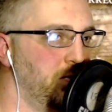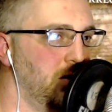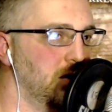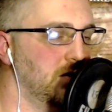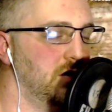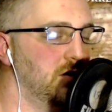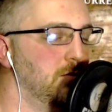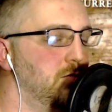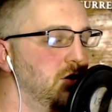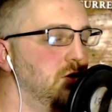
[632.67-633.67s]
that the
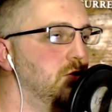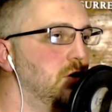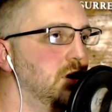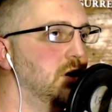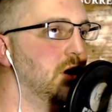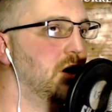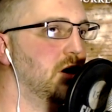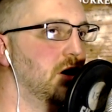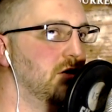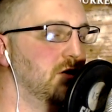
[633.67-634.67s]
beauty
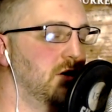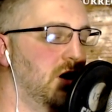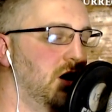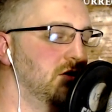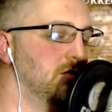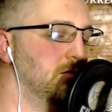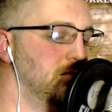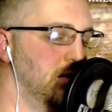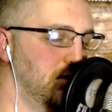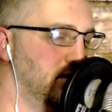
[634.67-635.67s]
of God's
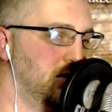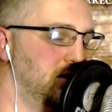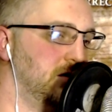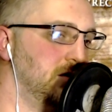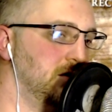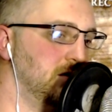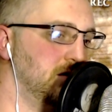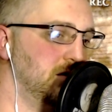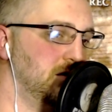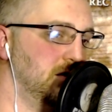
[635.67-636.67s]
miracle
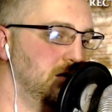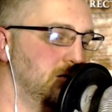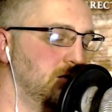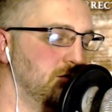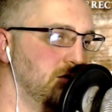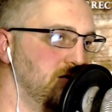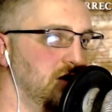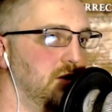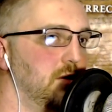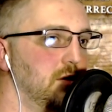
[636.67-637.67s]
was
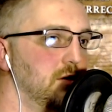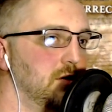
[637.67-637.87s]
revealed.